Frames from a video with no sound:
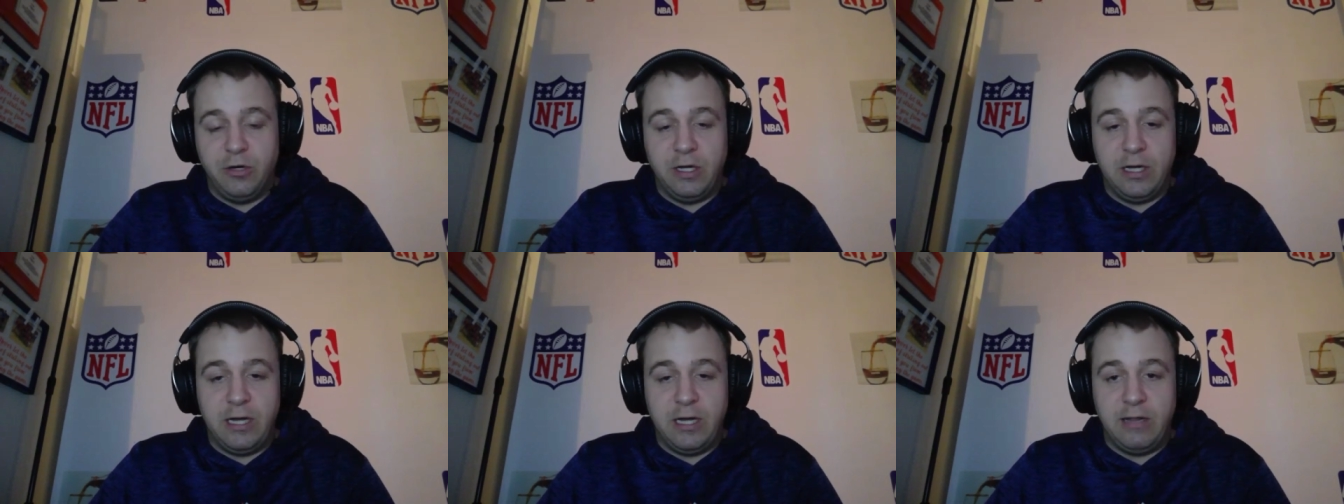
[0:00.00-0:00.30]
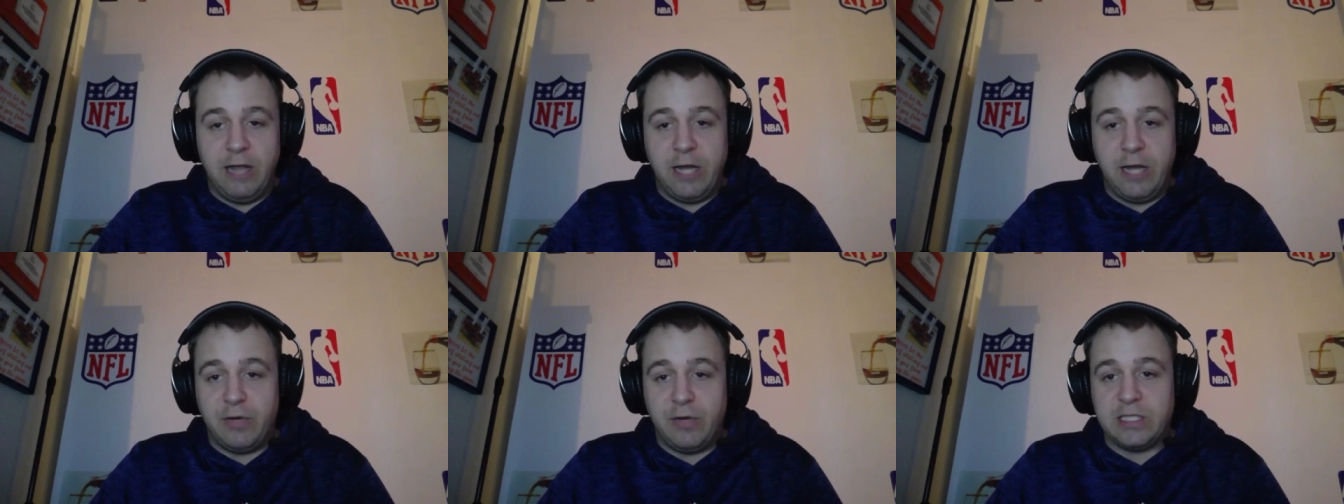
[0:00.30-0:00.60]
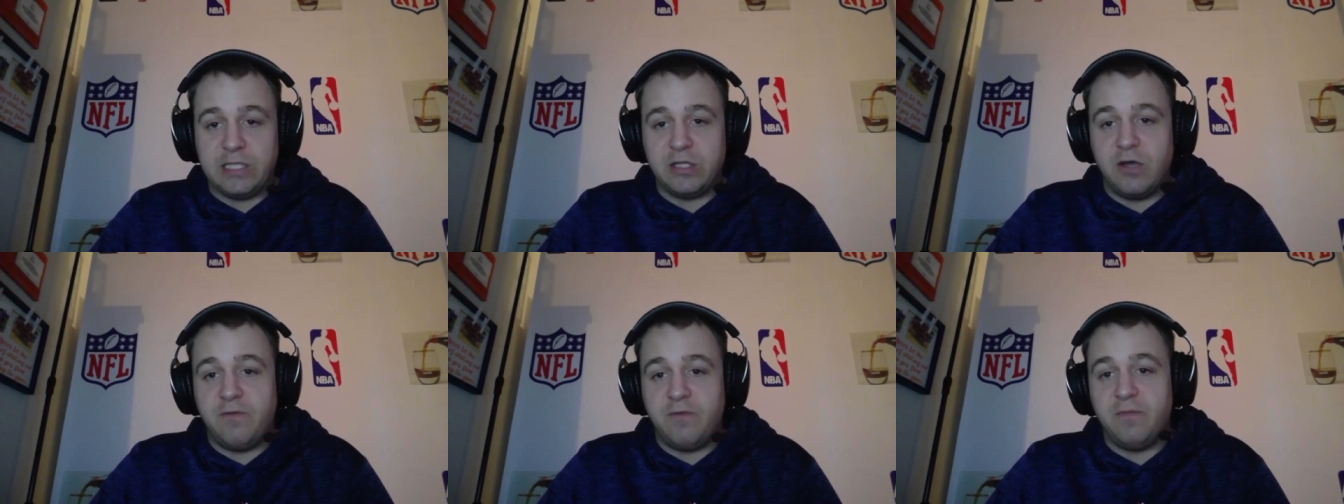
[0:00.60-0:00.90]
I like what I
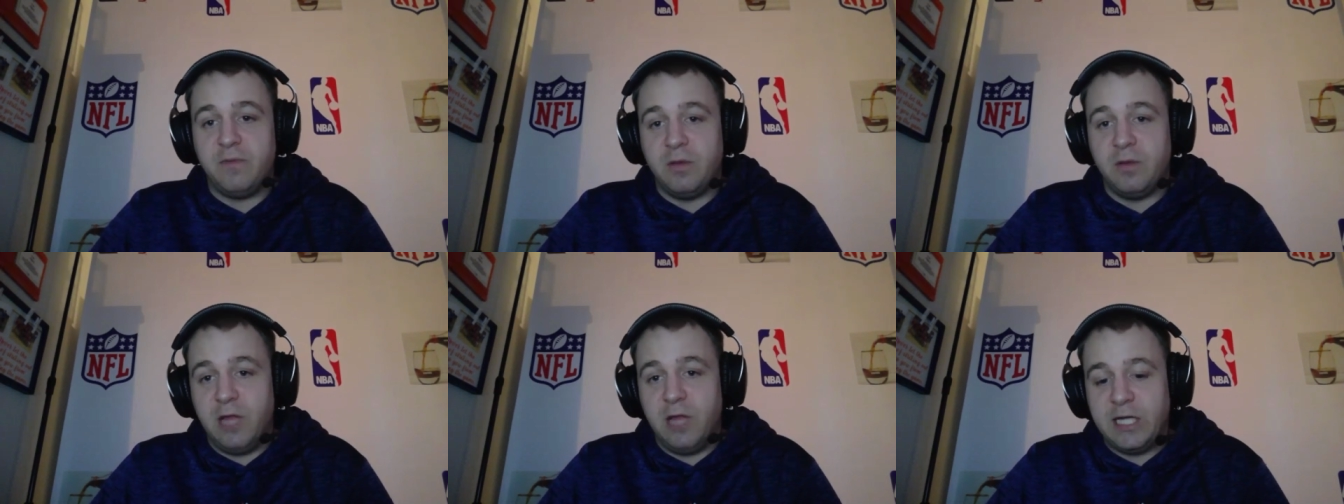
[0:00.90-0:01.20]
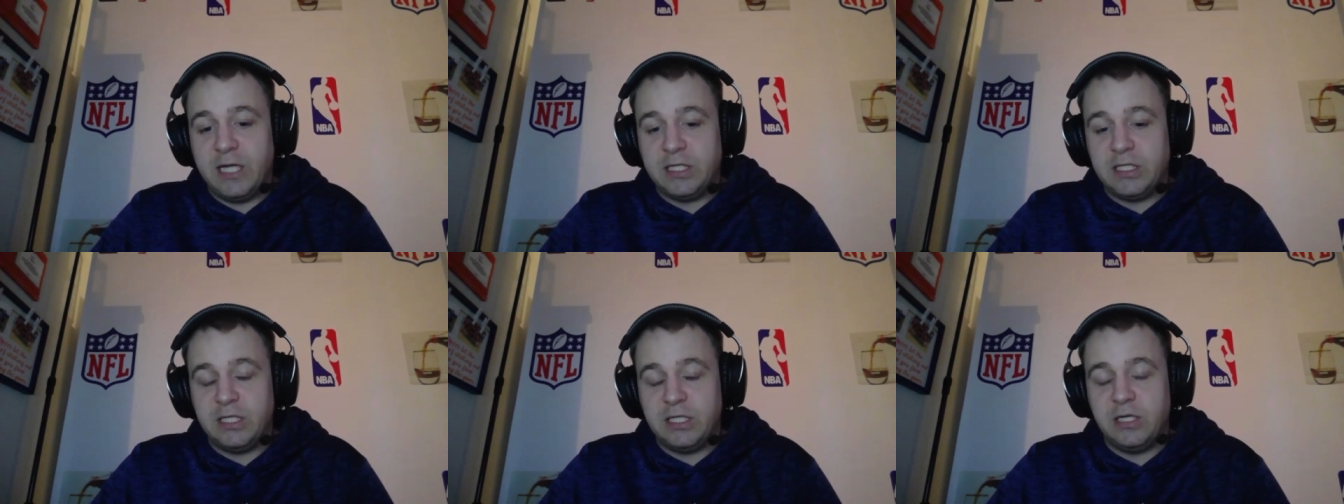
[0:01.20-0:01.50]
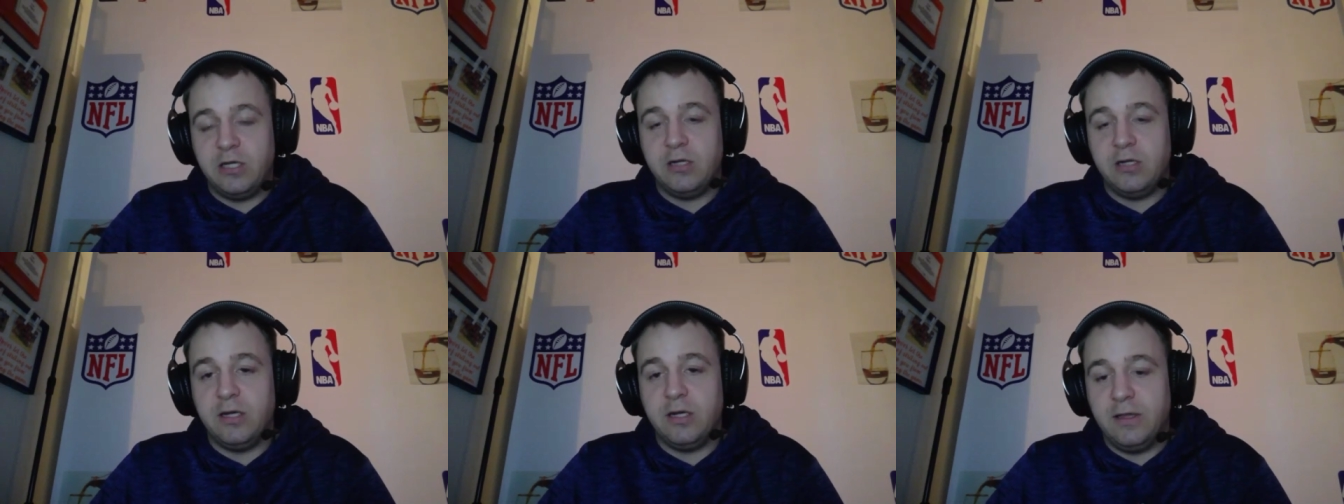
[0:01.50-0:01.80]
saw from him last
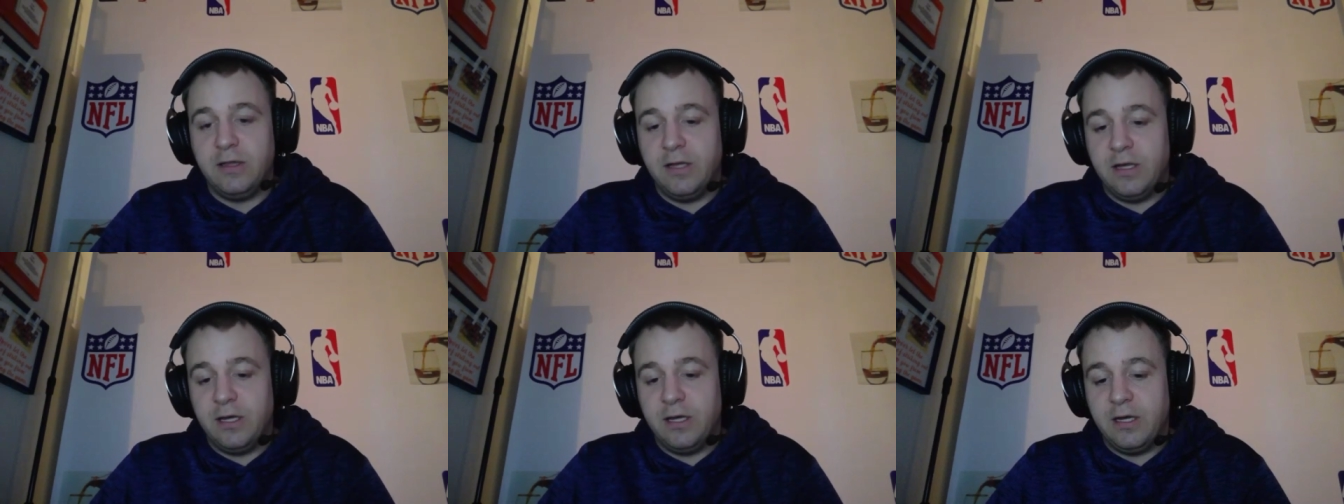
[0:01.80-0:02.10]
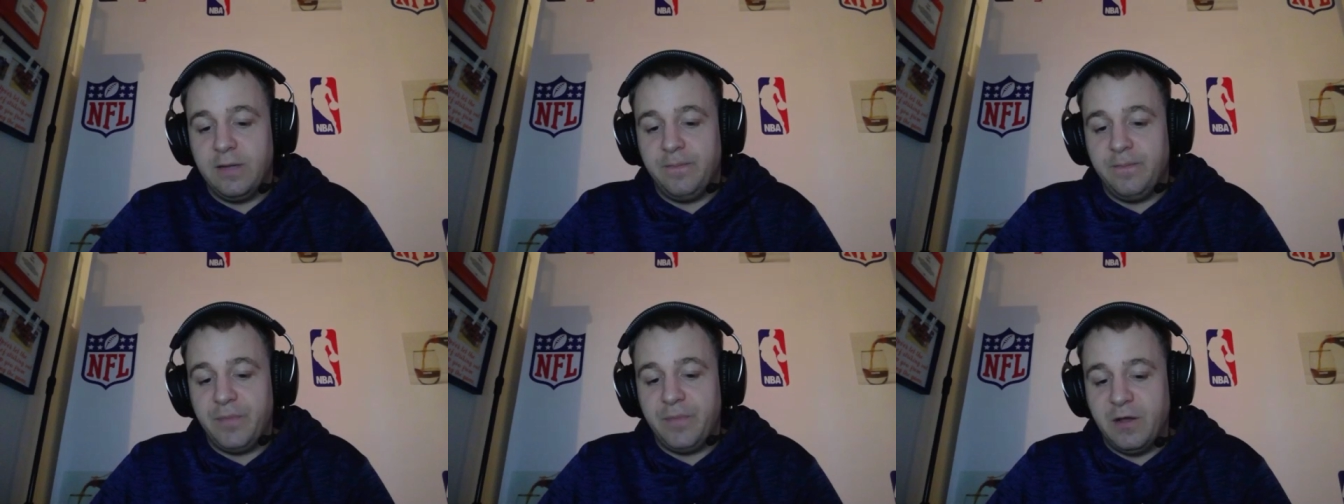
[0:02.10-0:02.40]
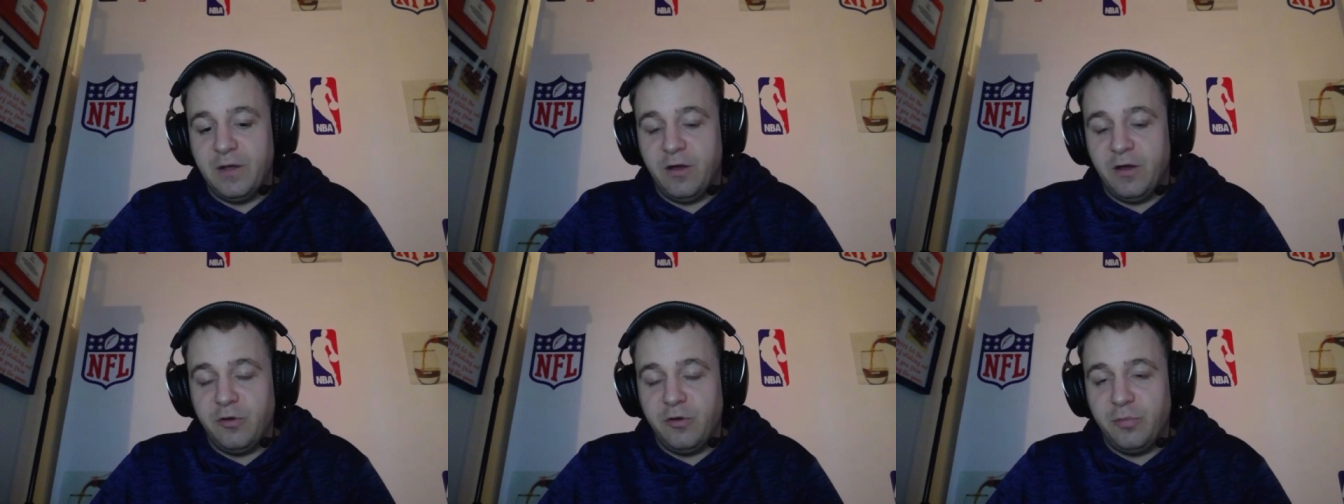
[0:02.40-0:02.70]
year and uh,
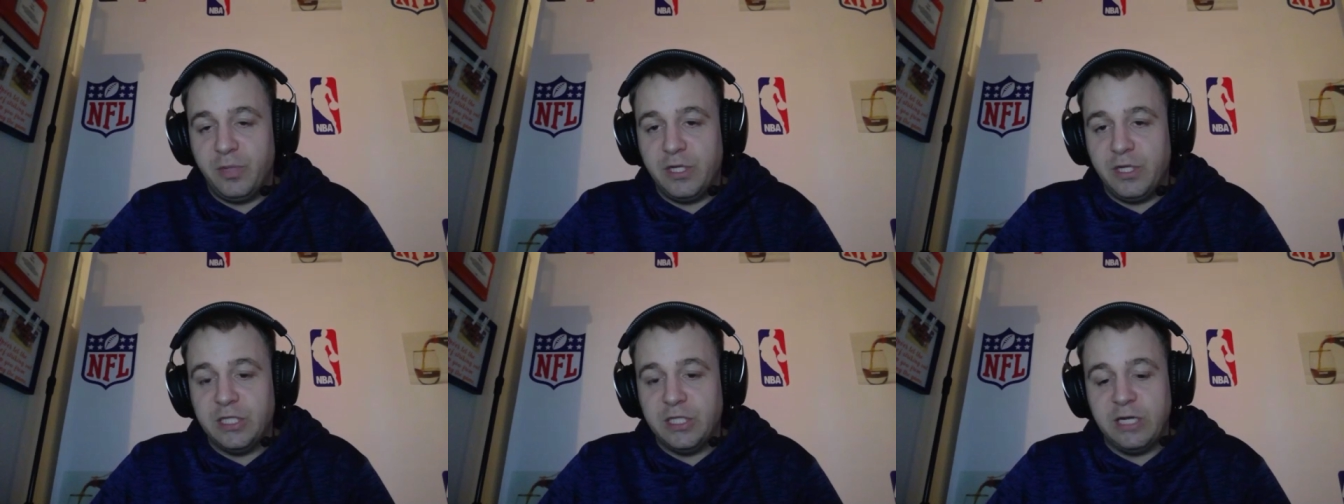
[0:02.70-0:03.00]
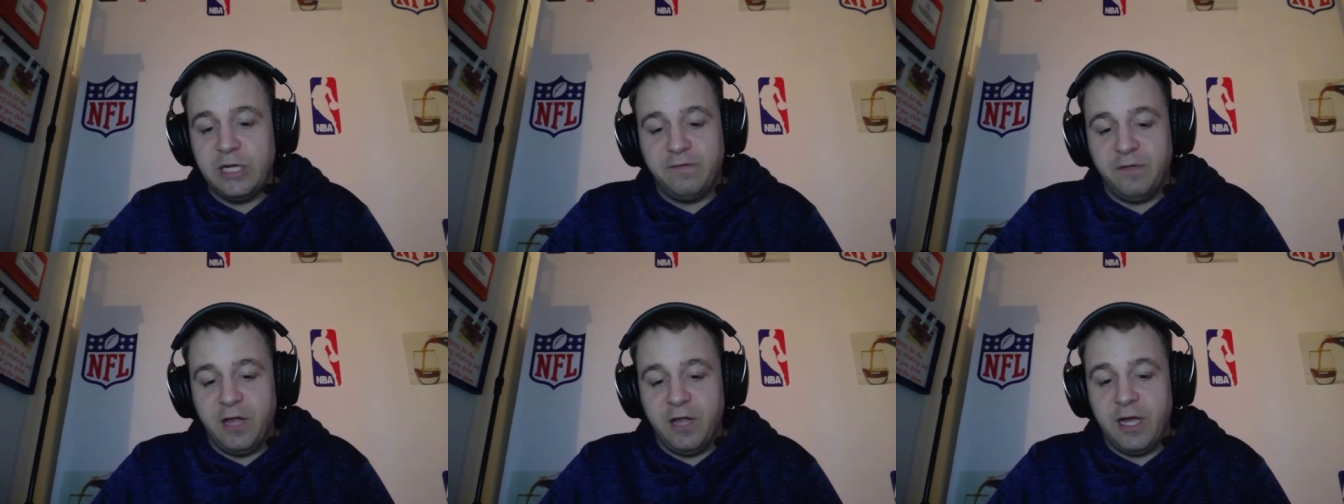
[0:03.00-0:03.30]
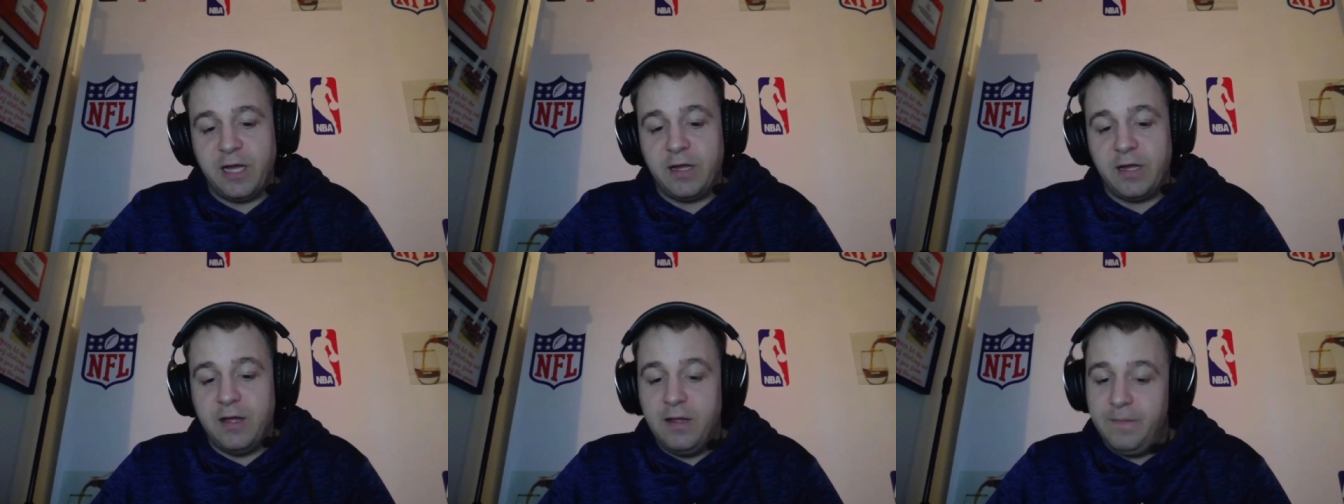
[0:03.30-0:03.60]
under PJ Fleck.
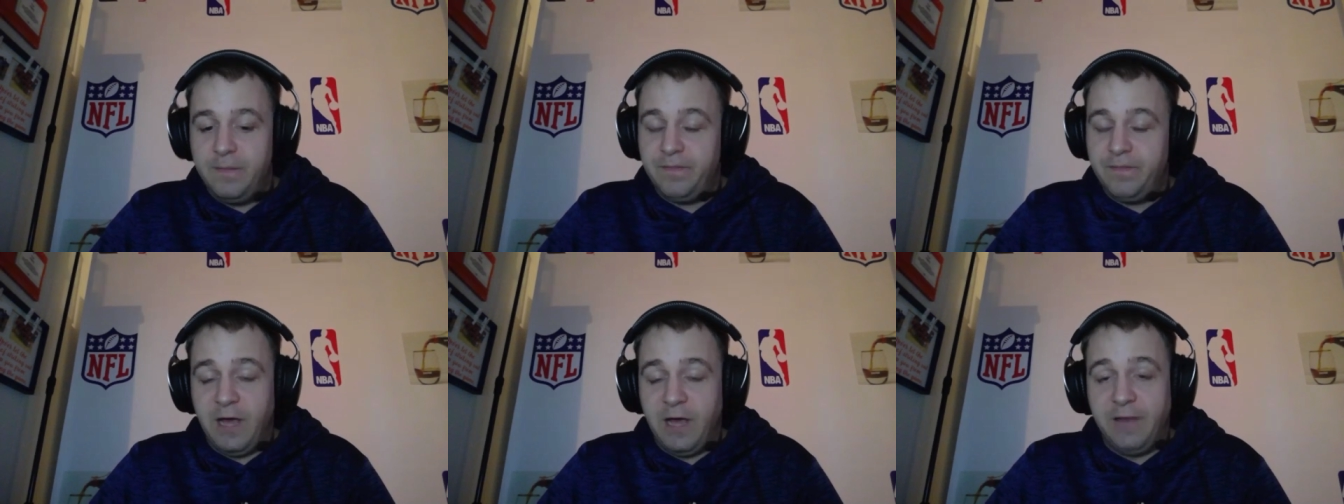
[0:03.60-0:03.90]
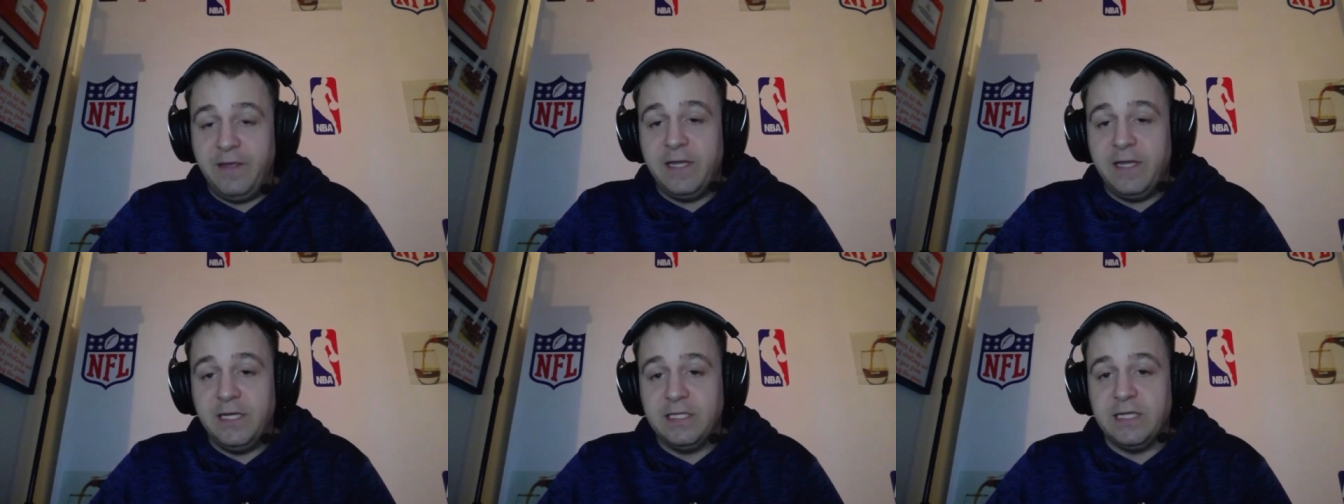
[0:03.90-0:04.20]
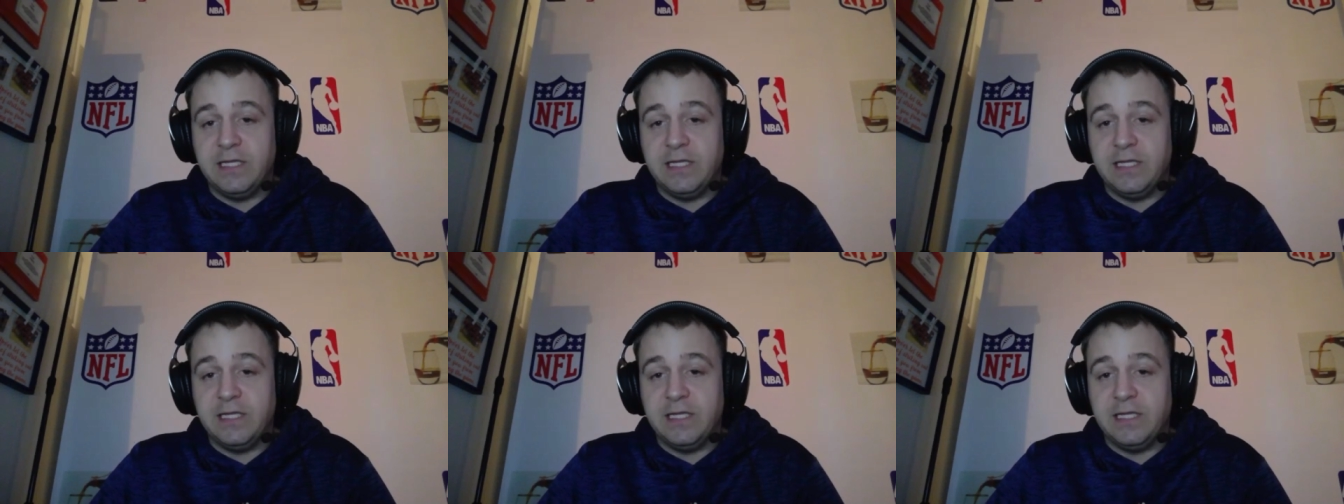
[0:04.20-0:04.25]
I think he's.